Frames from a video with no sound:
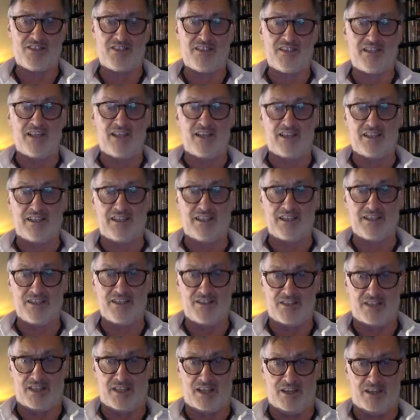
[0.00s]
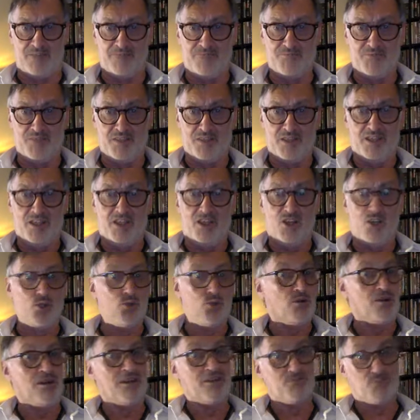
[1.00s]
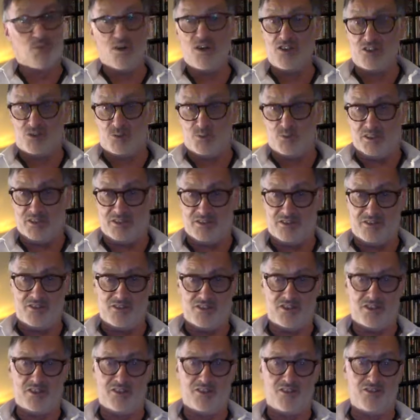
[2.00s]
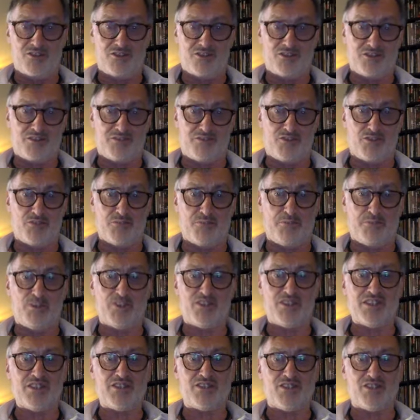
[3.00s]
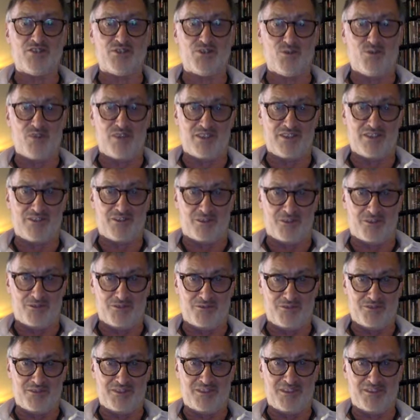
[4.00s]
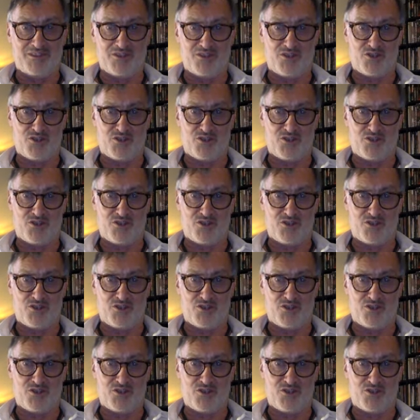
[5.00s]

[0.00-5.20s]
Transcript: de la Iglesia, who I've worked Ooh. with on the film Perdita Durango. Uh,